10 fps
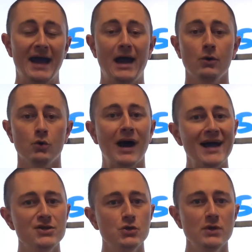How do
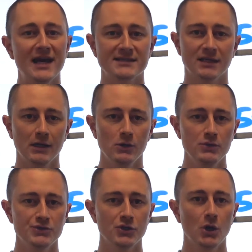I do it as a
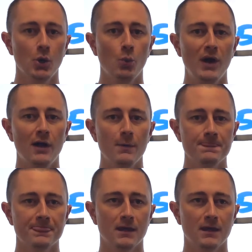coach? Well,